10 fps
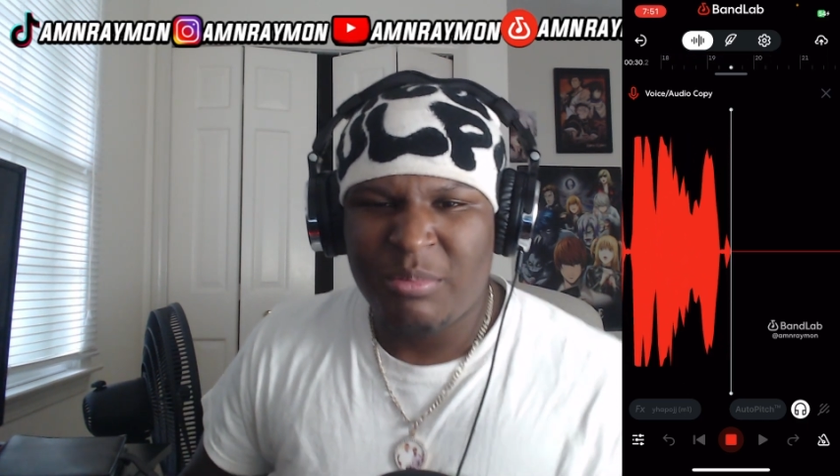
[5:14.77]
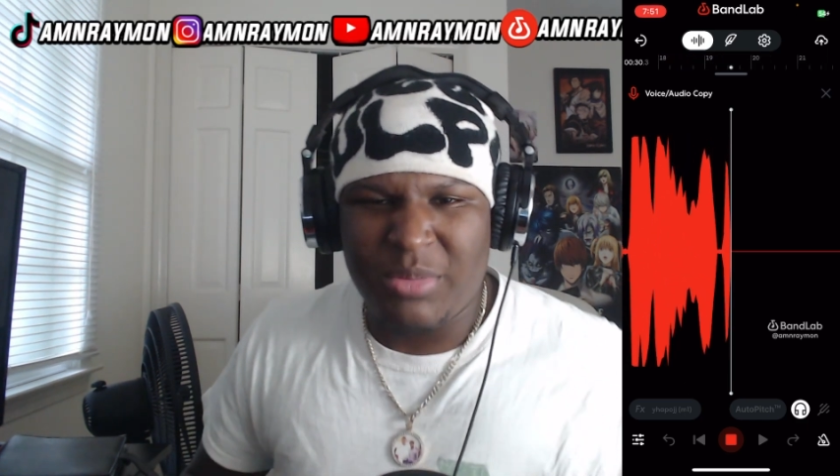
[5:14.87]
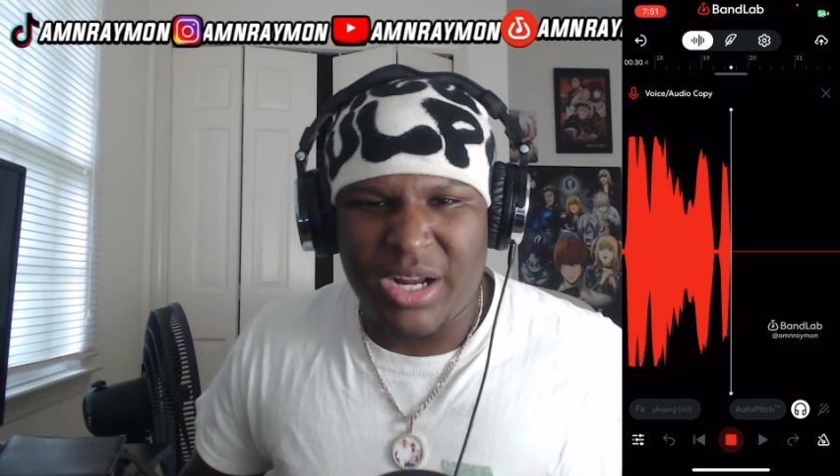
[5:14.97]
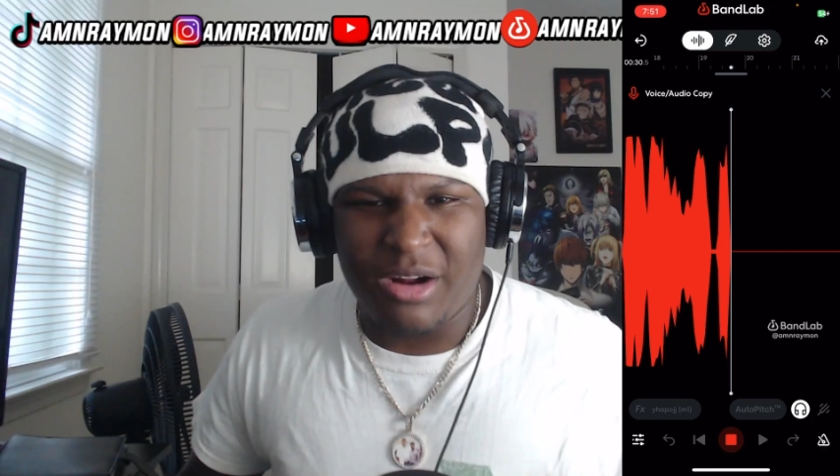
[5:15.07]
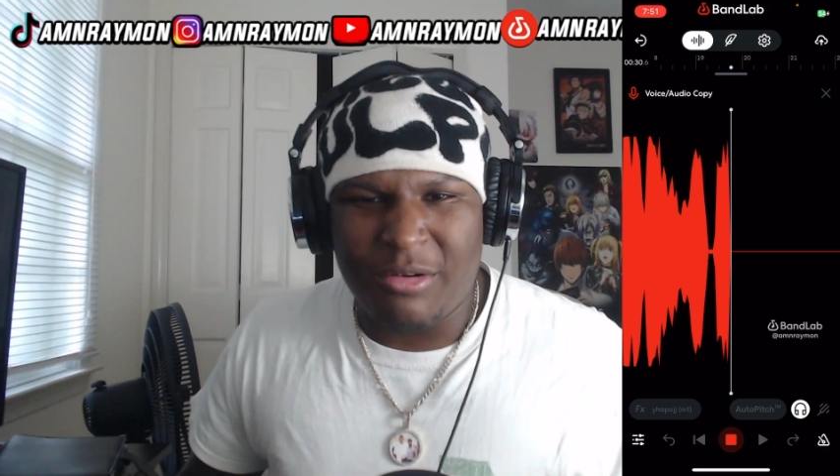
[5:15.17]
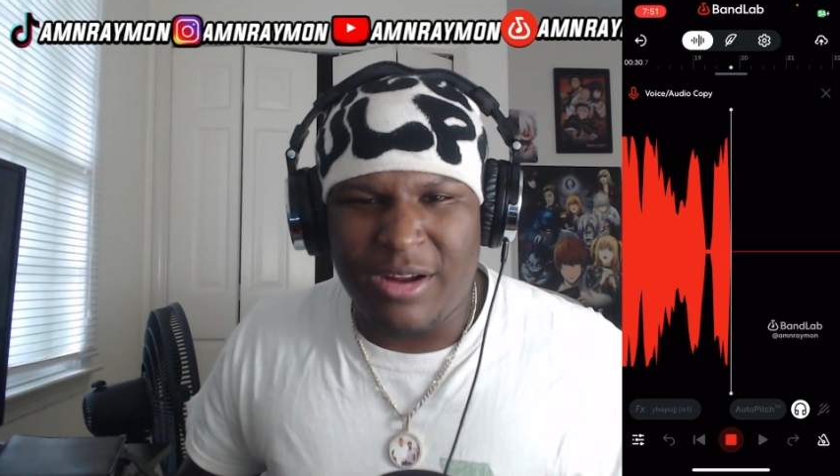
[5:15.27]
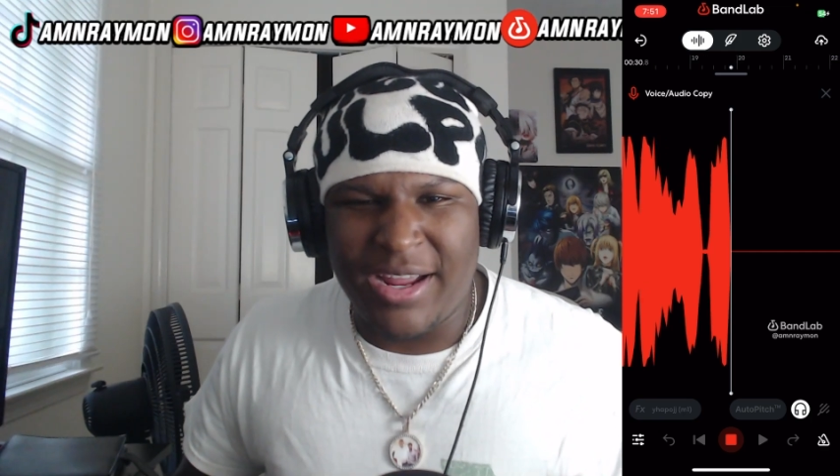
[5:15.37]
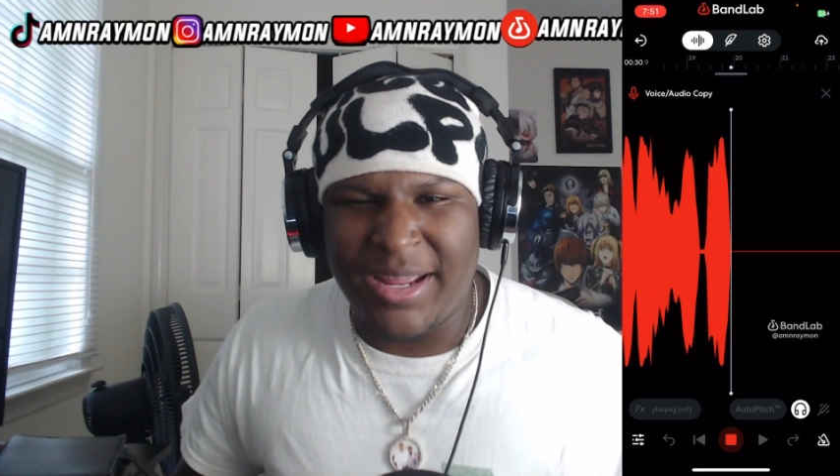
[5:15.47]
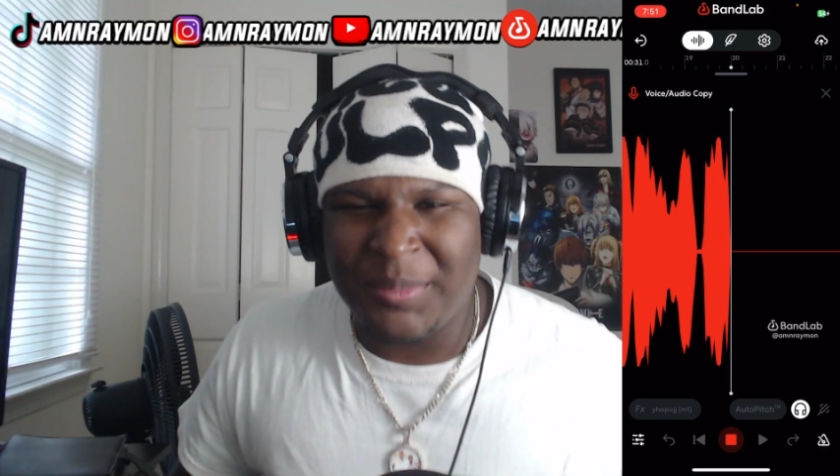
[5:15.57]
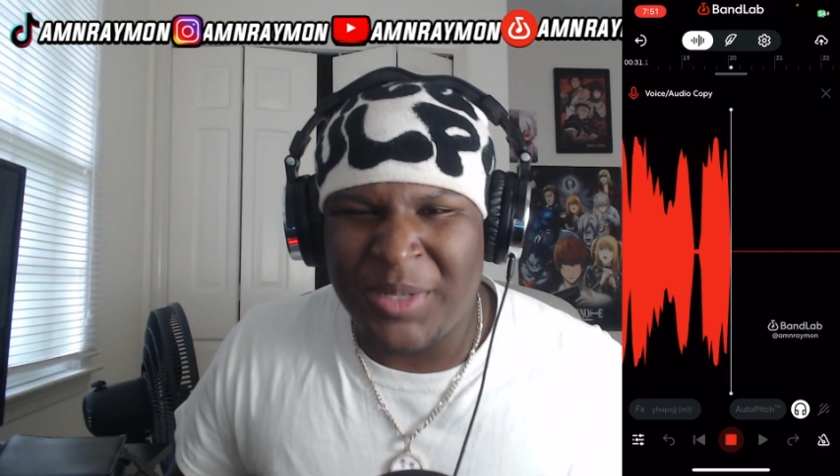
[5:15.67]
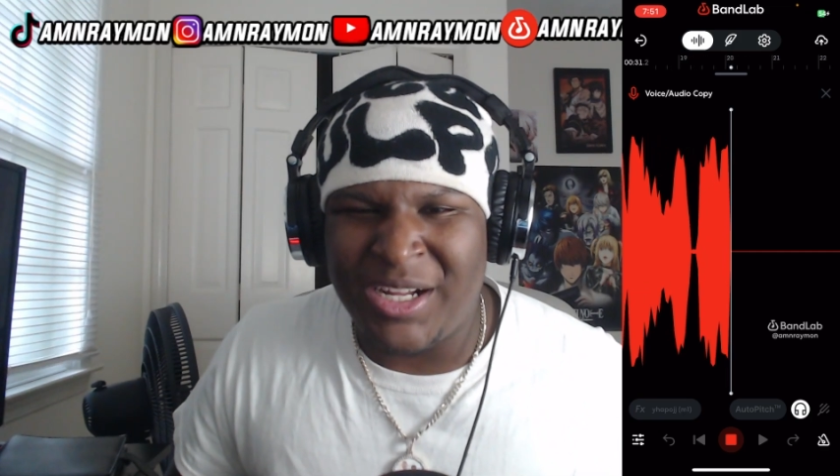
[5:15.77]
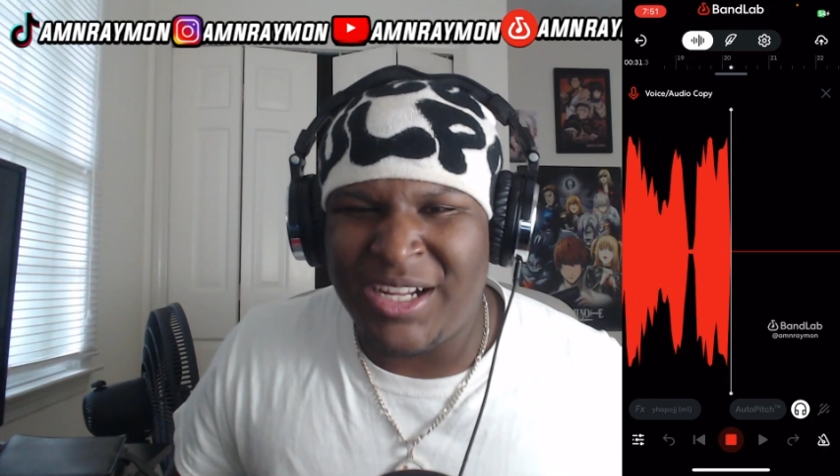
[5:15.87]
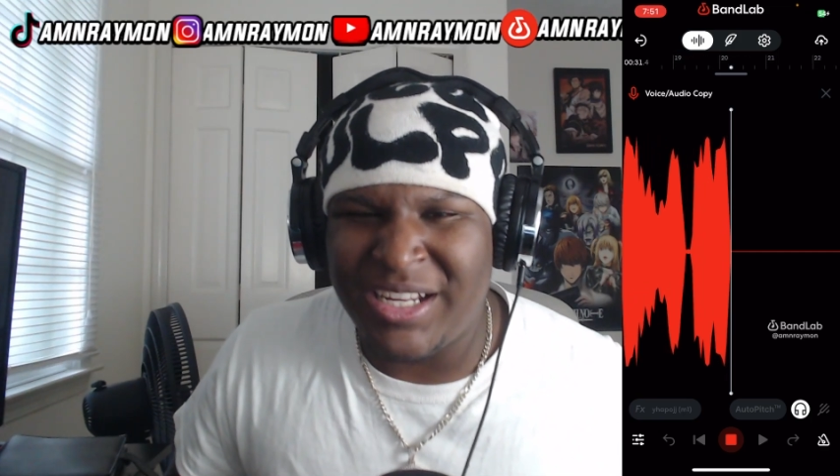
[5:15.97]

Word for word: But I'm Raymon,